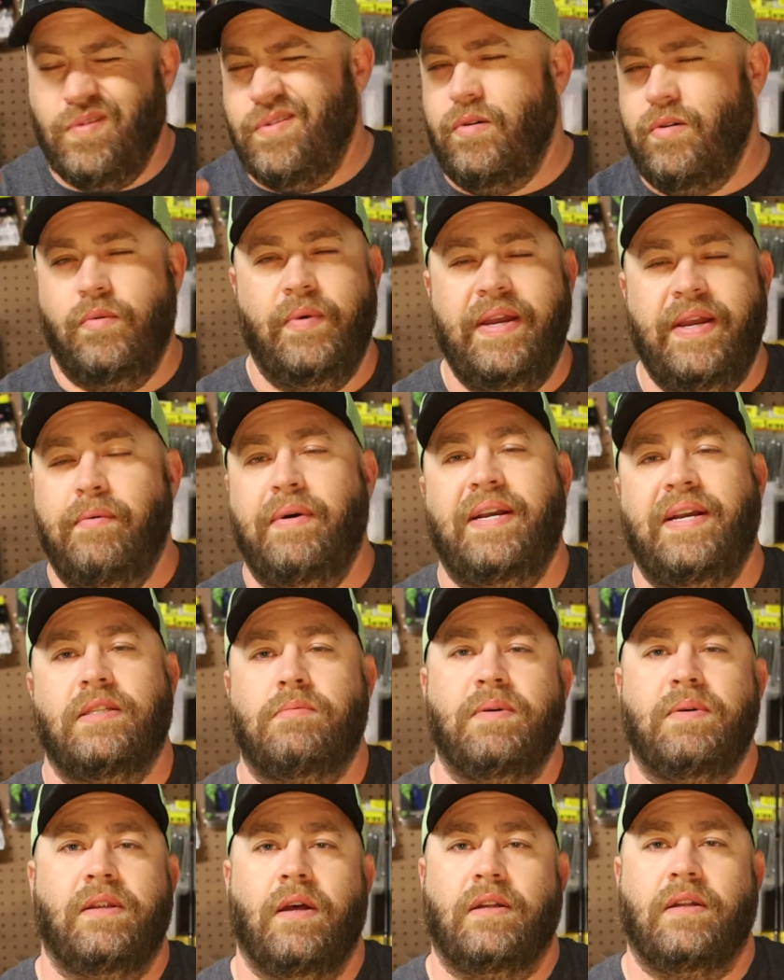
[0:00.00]
We could
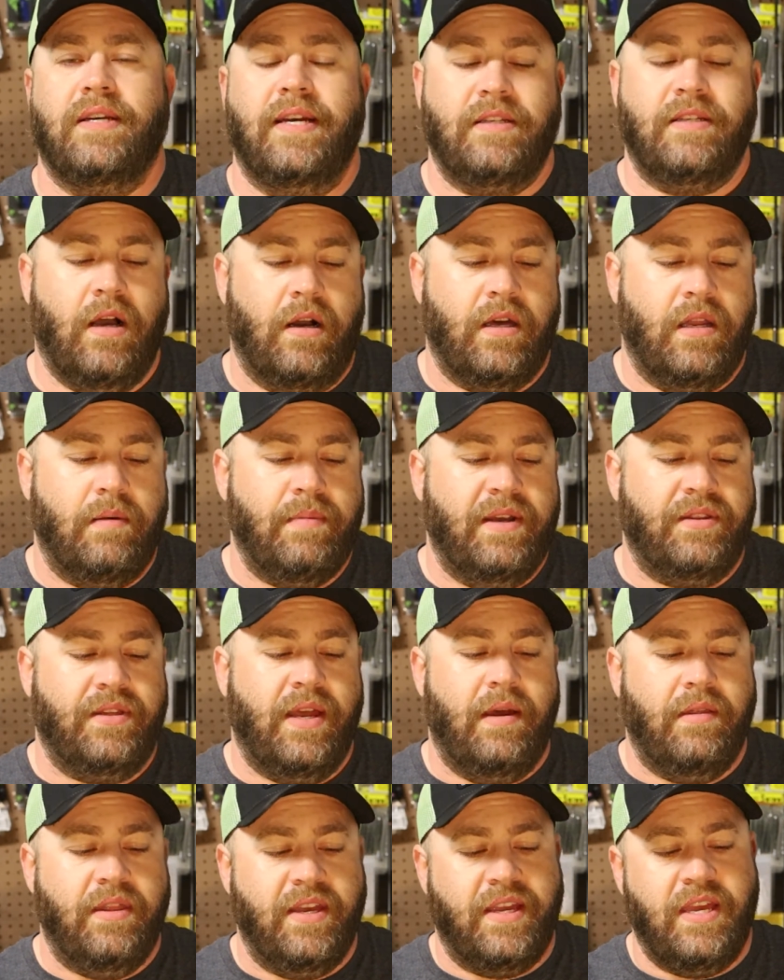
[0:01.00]
spend all day talking about
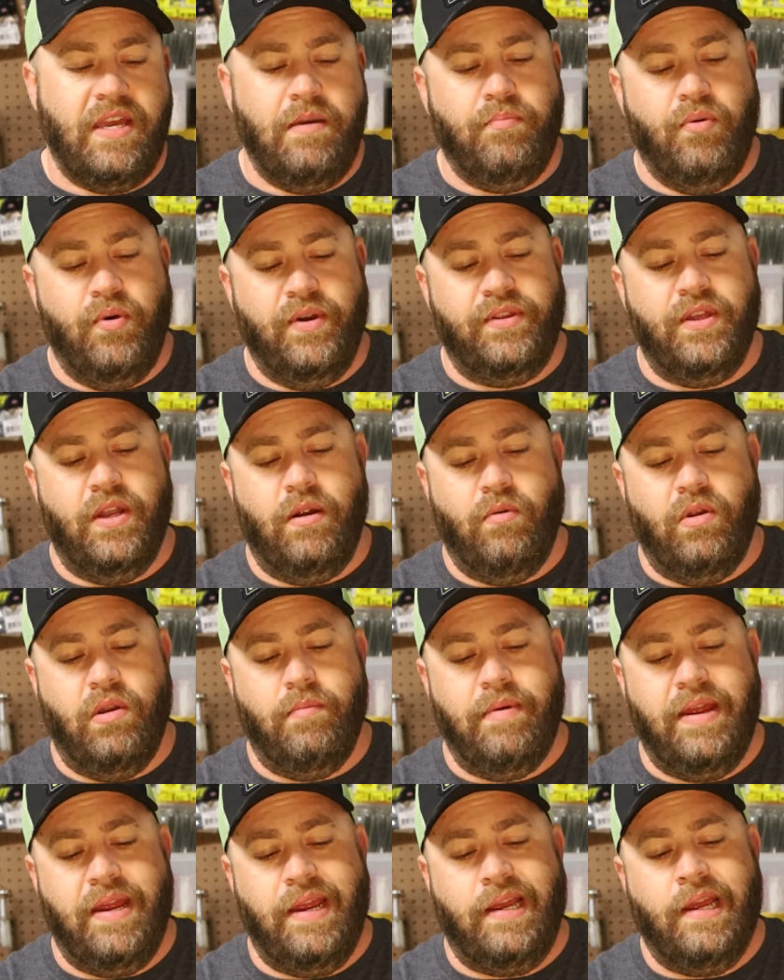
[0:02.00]
that. The key point that I want to
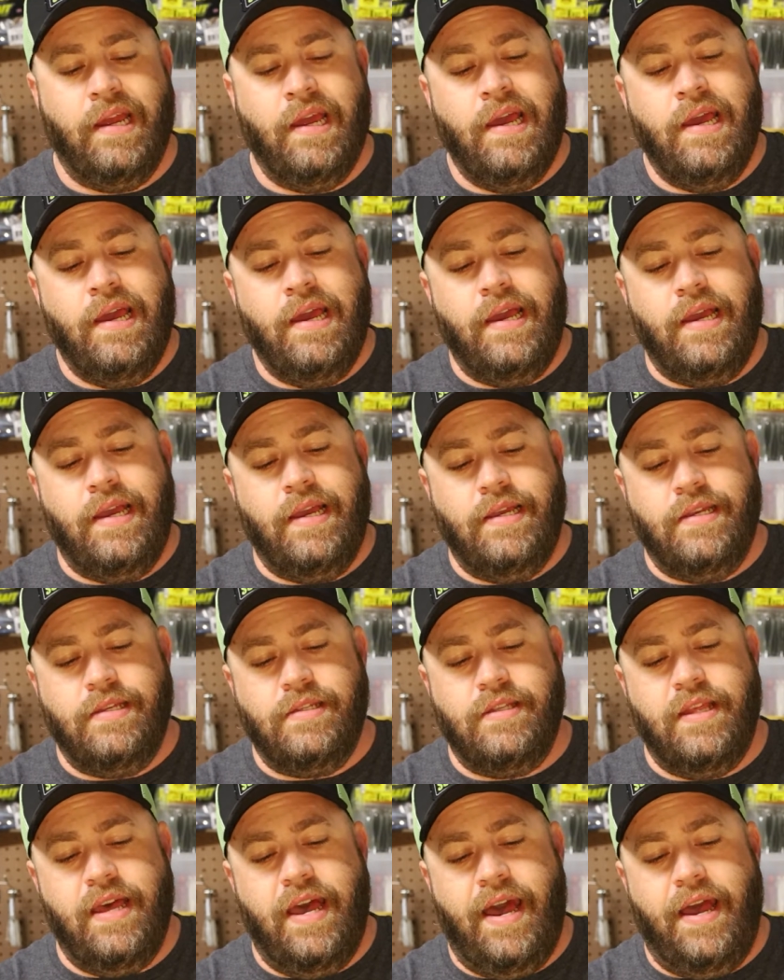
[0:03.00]
make
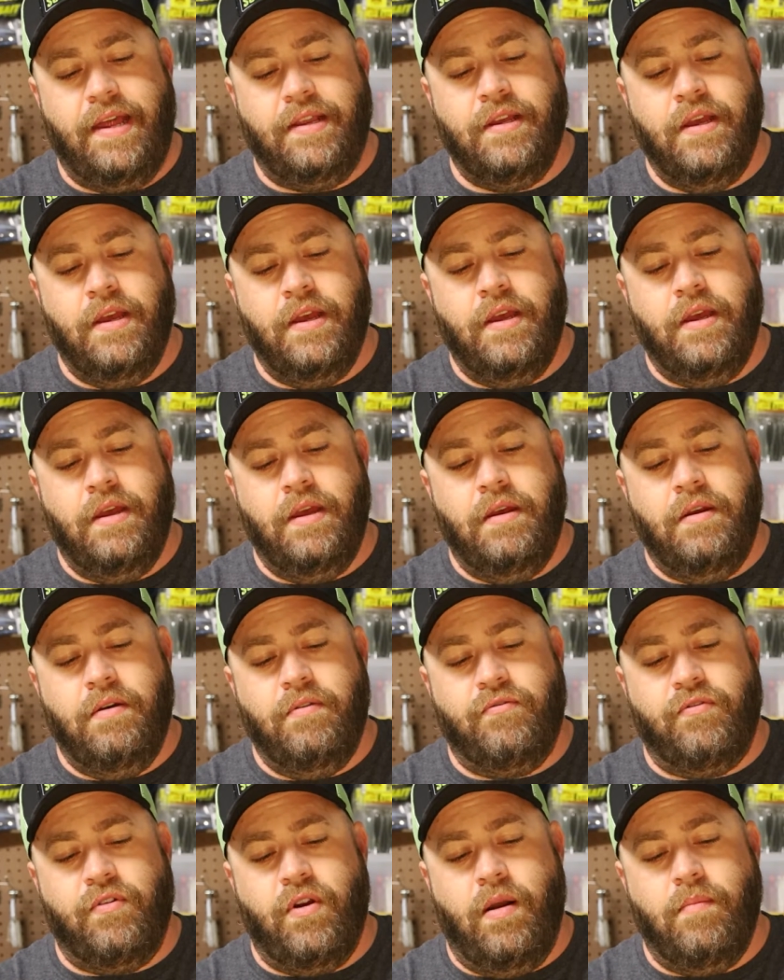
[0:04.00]
is that
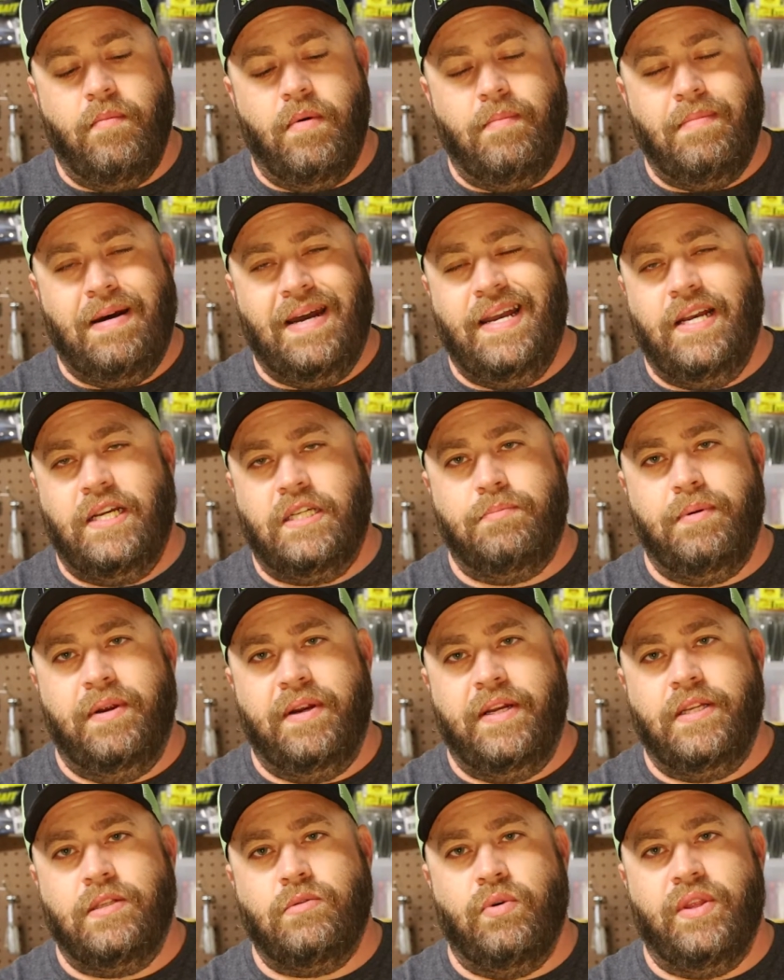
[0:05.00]
from my
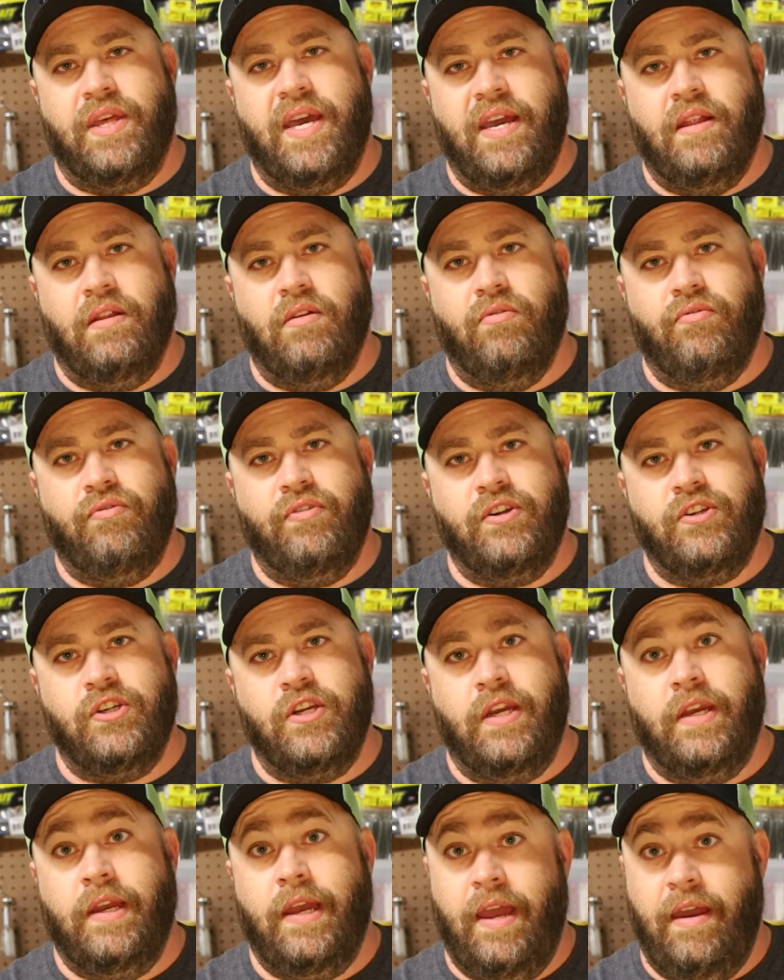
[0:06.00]
experience with HALO
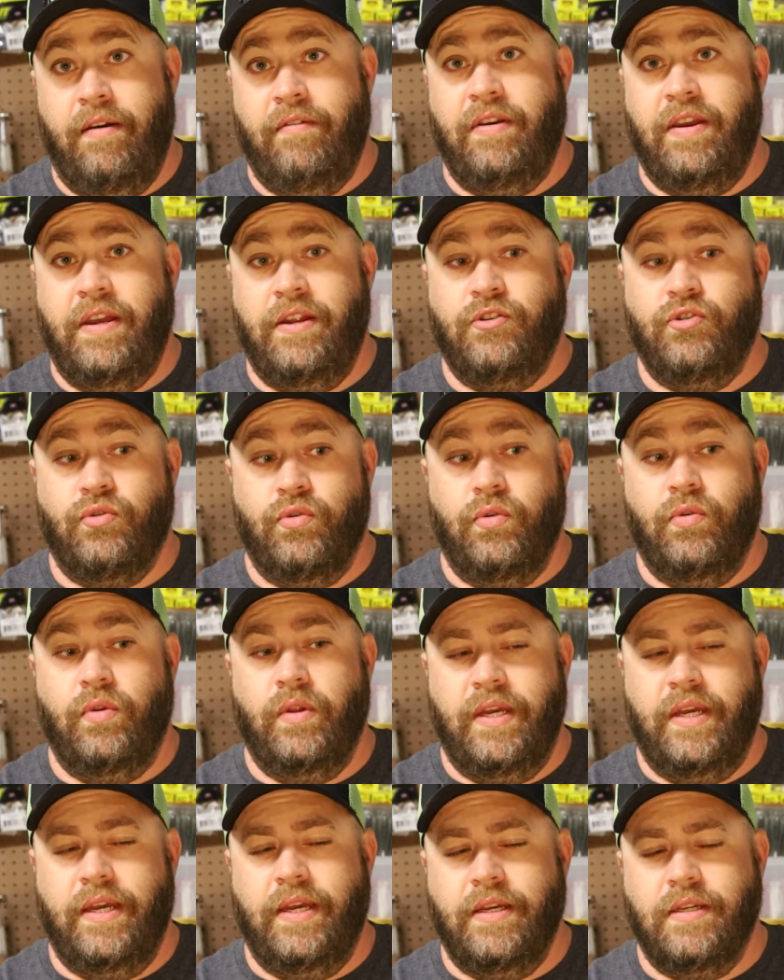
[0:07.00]
fishing, heavy
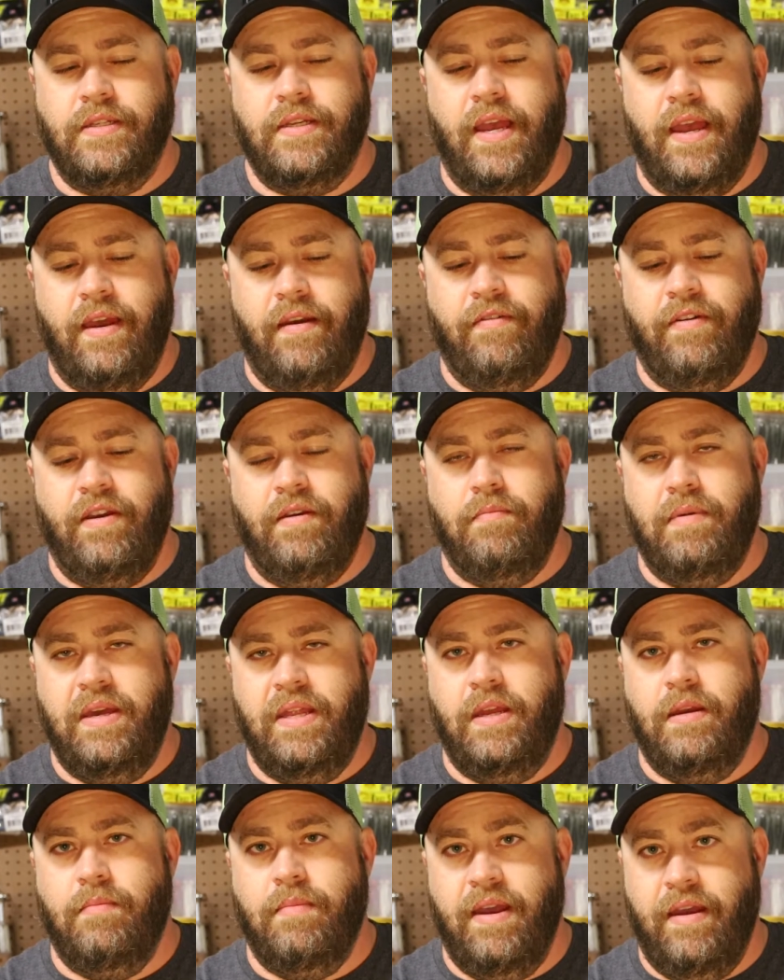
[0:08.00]
truly is heavy,
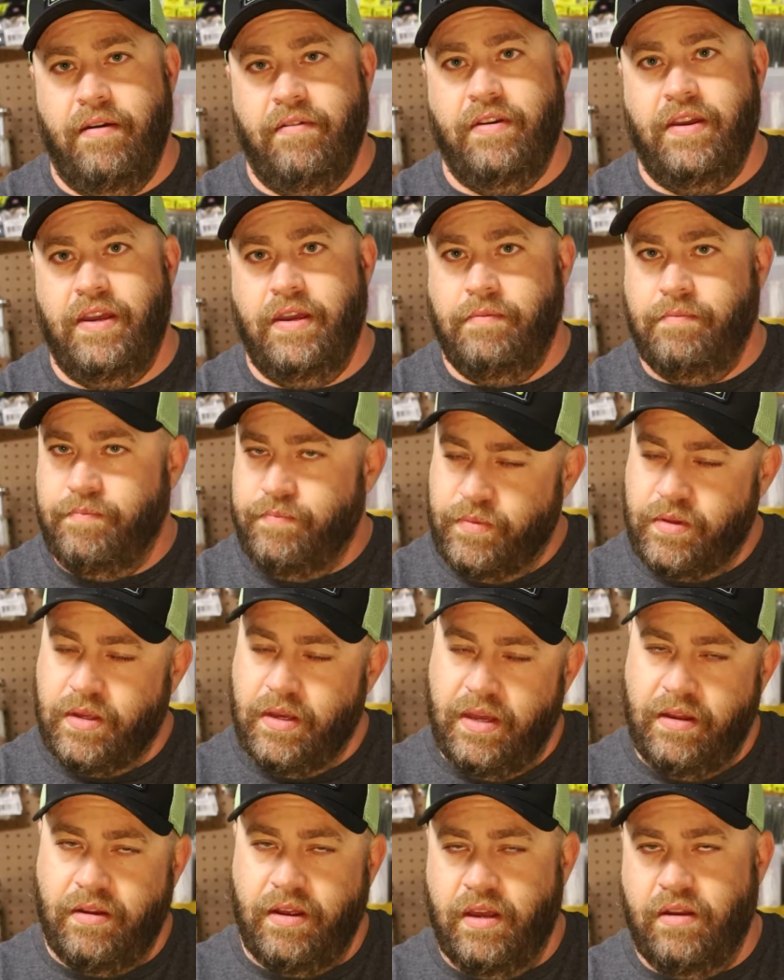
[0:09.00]
medium heavy.
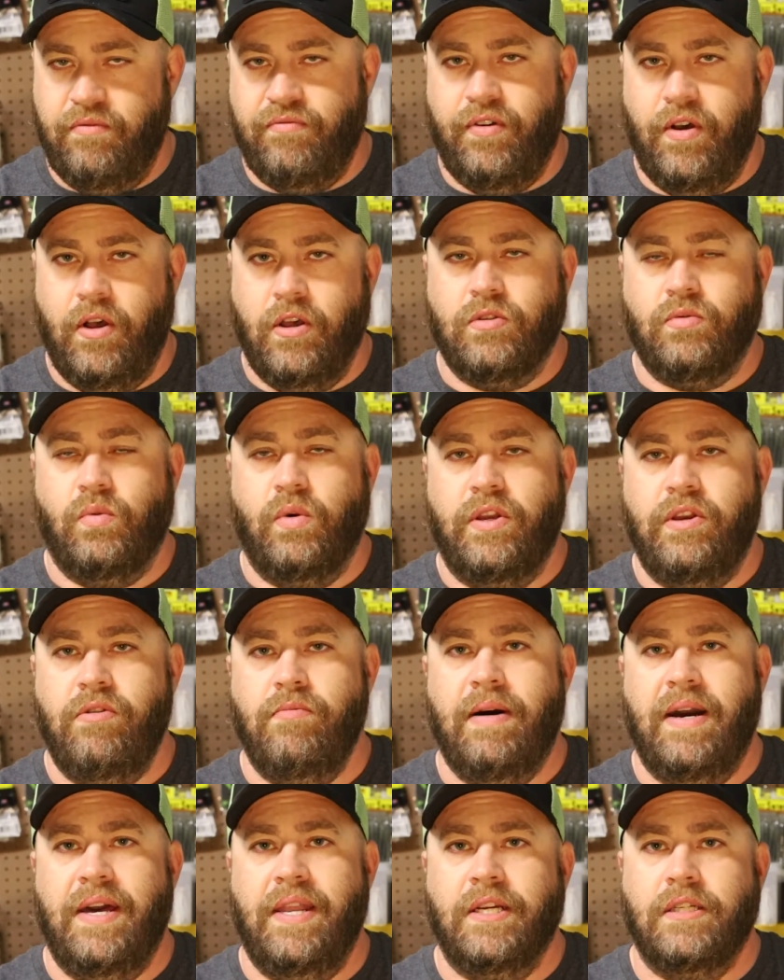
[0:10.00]
It falls where you
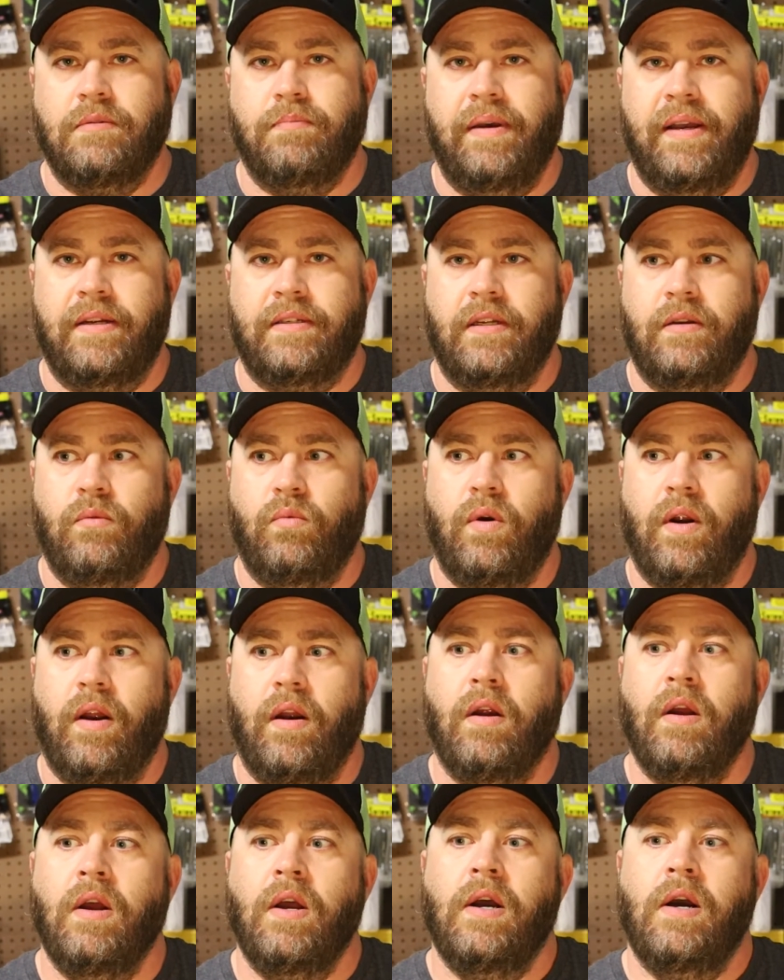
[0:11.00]
might expect it,
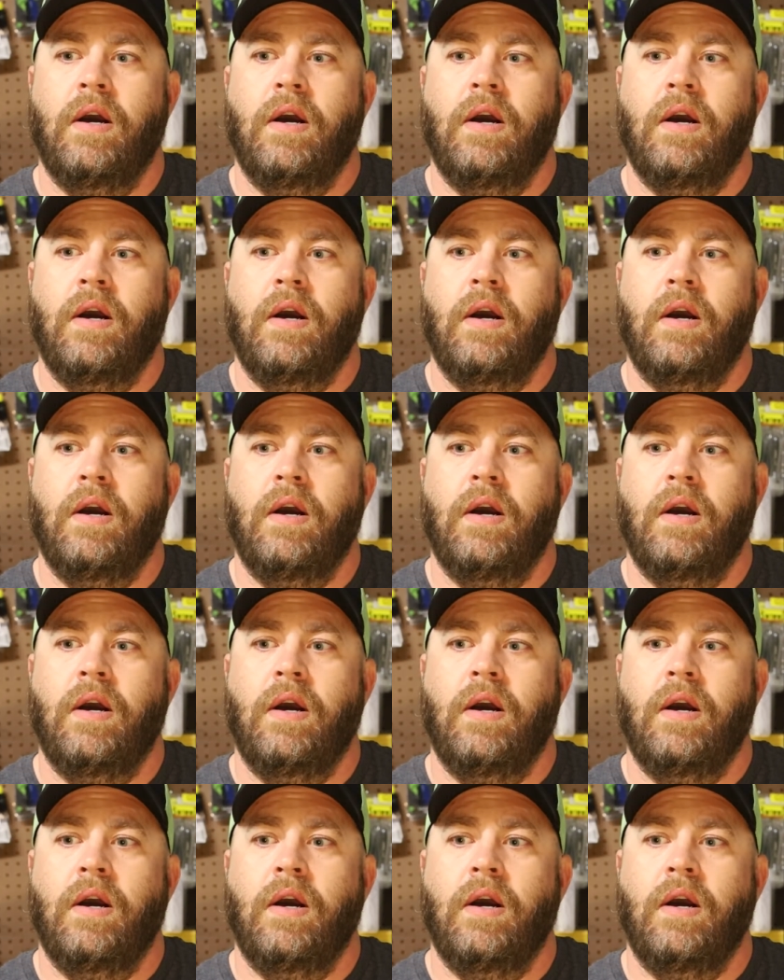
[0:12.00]
where